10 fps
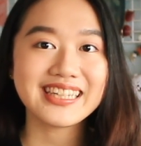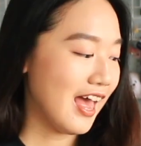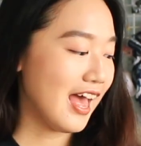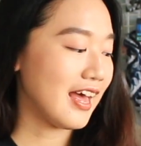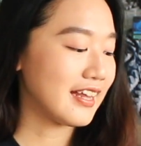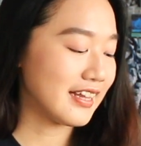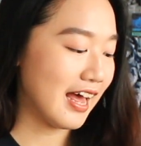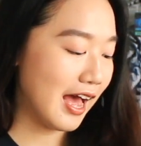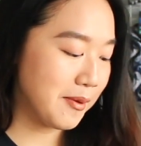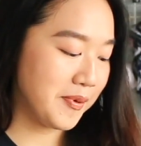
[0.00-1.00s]
And
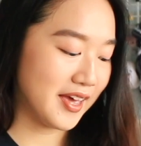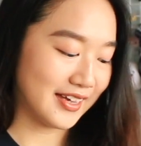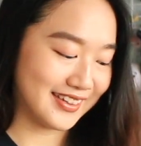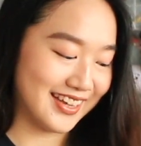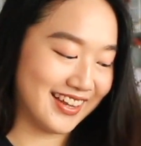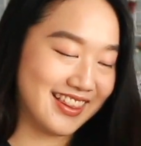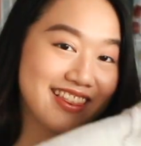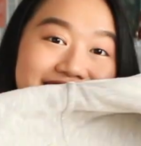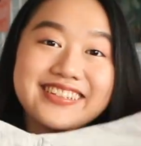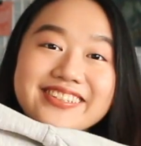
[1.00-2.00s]
I picked this